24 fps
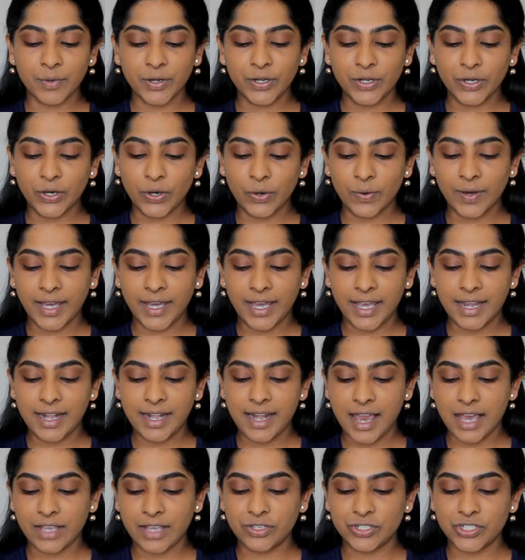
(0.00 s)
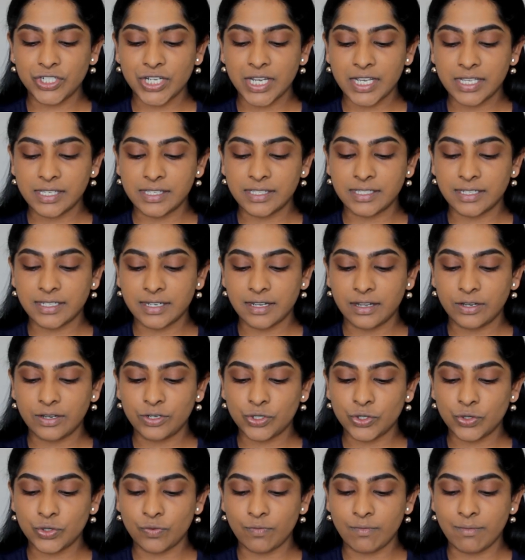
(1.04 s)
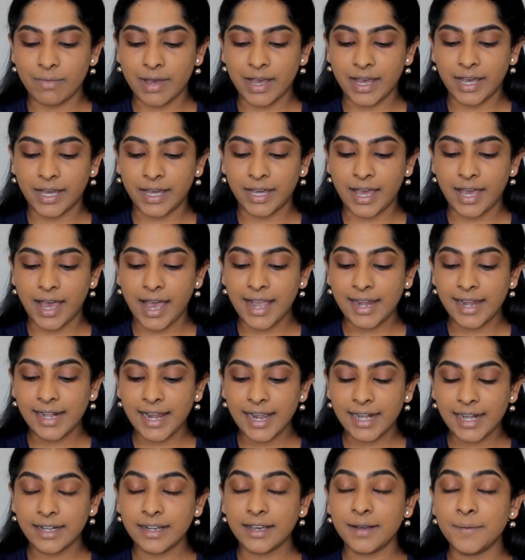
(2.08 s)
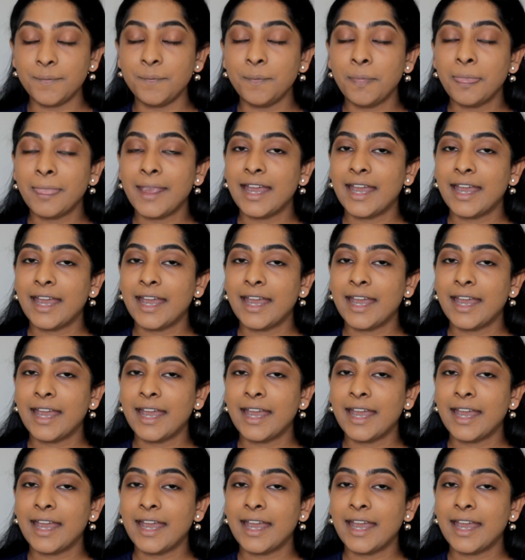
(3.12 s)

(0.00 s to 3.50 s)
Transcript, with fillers: going to go ahead and just do my eyeliner.